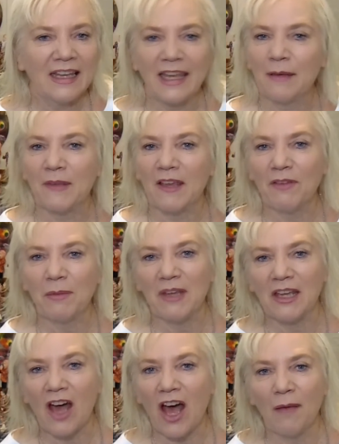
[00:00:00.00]
Keep giving
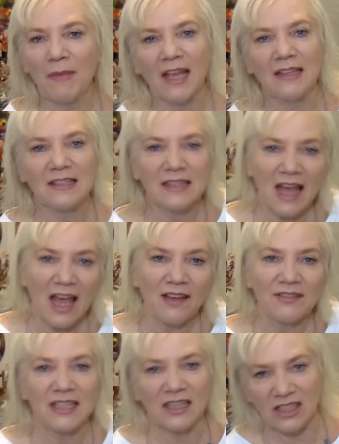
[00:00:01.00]
me comments,
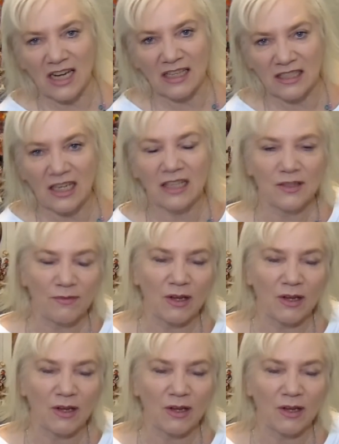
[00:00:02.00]
love, suggestions,